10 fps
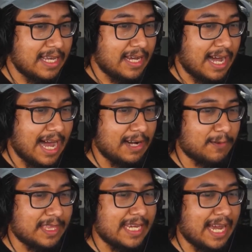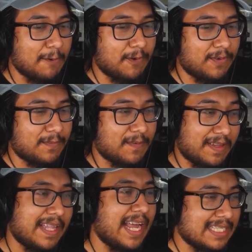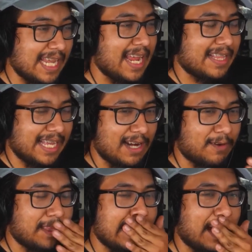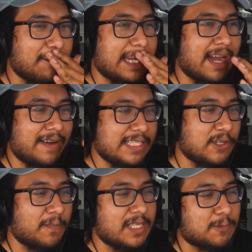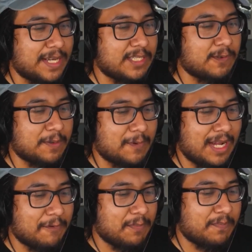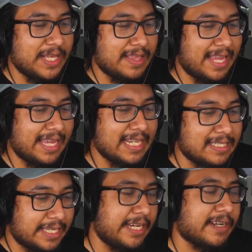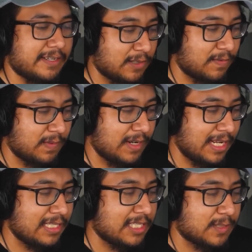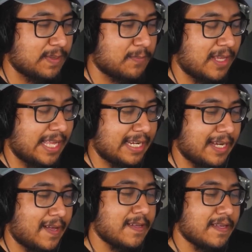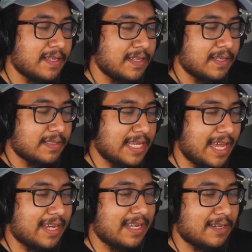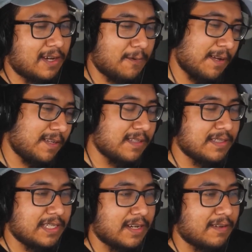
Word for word: I don't think it I will. exactly, I don't think I would carry so much weight to it where I would be like in tears over it. It'd just be more like a, dang, oh well, you know.